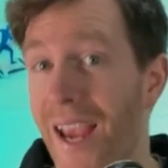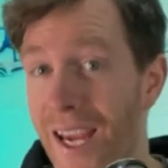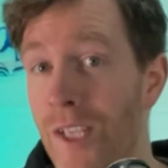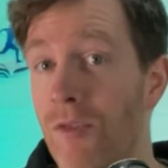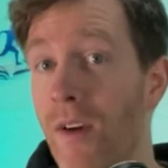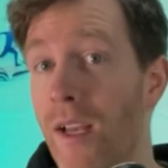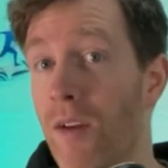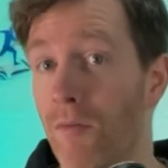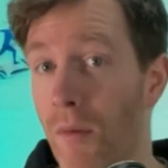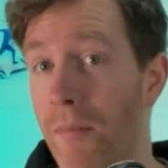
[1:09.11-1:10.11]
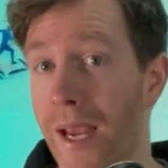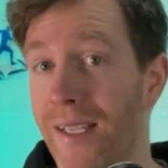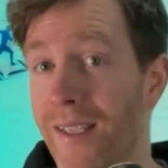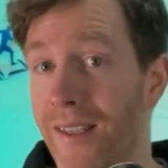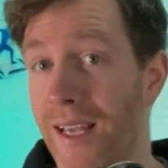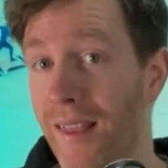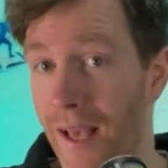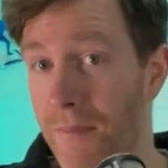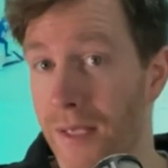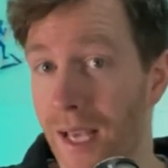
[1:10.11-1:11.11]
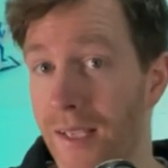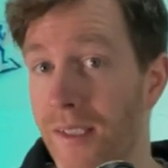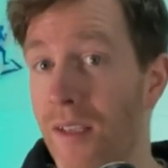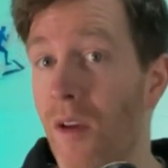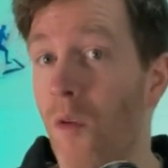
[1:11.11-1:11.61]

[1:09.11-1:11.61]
Each runner repeated their lab test